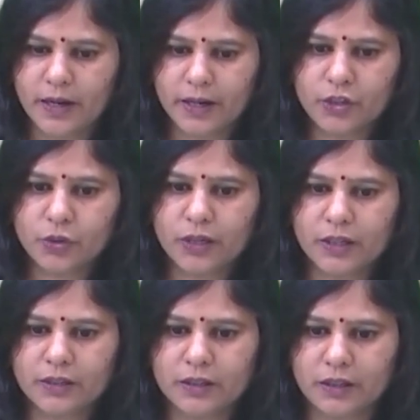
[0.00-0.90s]
And you
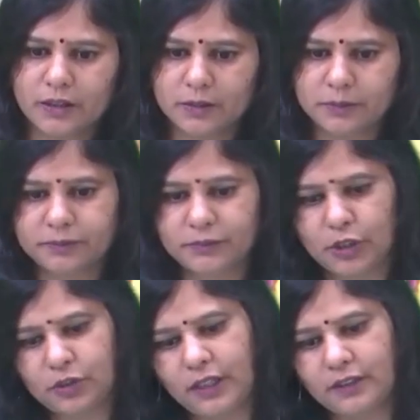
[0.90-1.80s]
can
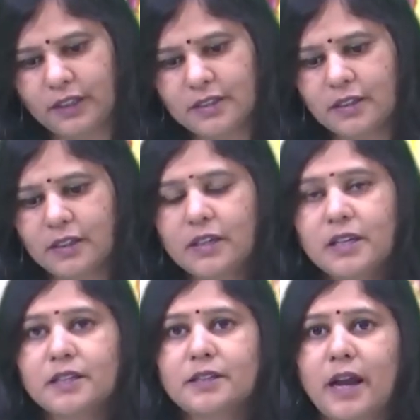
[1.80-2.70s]
there is a
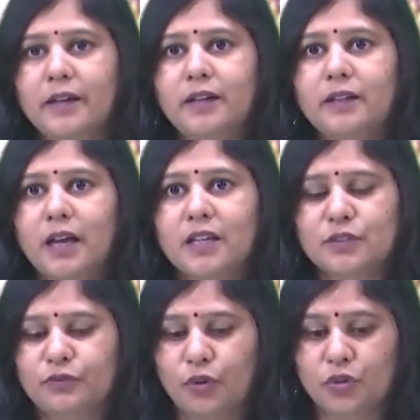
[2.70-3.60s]
standard
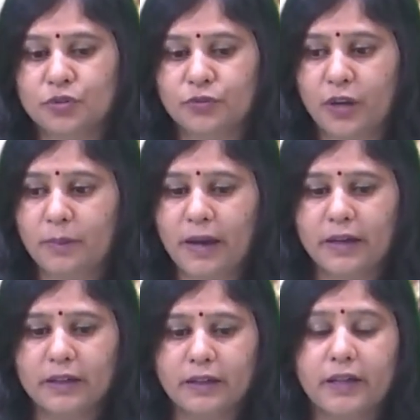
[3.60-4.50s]
task force way
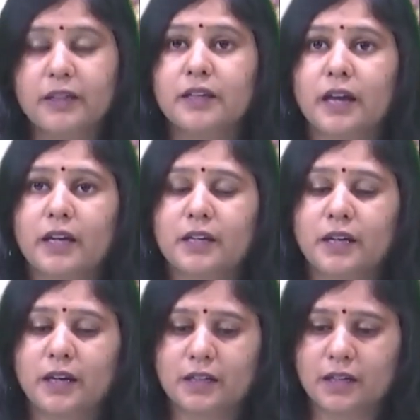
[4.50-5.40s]
back in
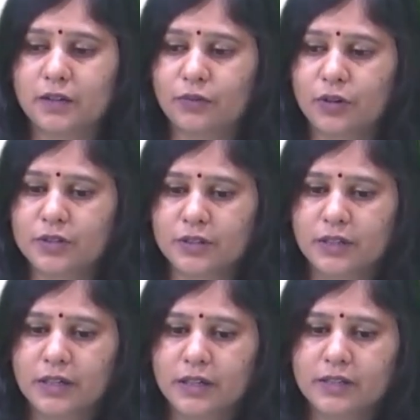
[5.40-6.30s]
1988. It was
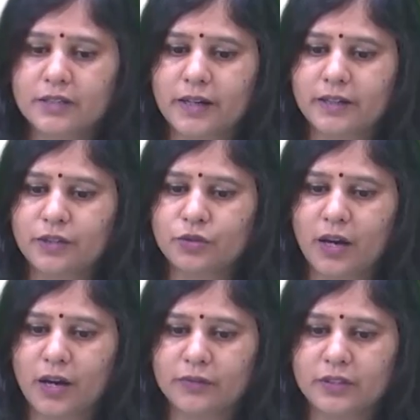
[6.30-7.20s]
decided to
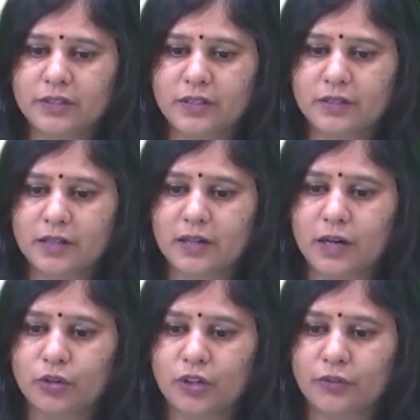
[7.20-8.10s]
have this digital
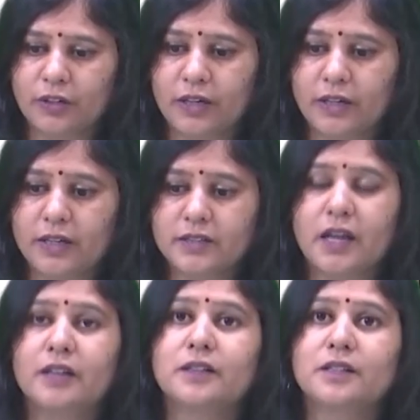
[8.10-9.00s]
cartographic data
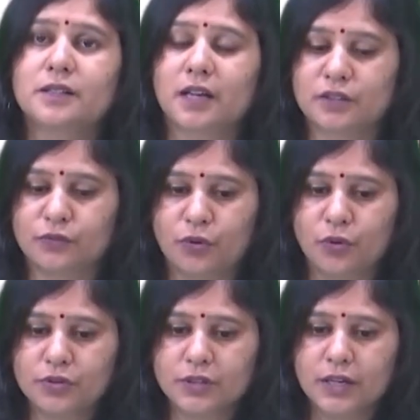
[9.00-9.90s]
standards task
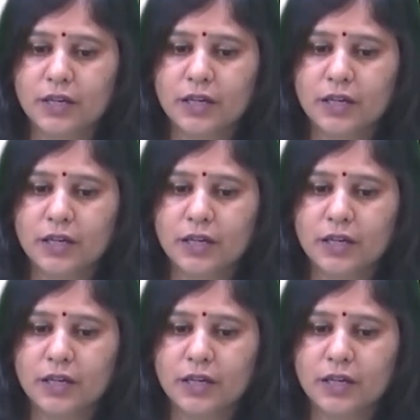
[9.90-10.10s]
force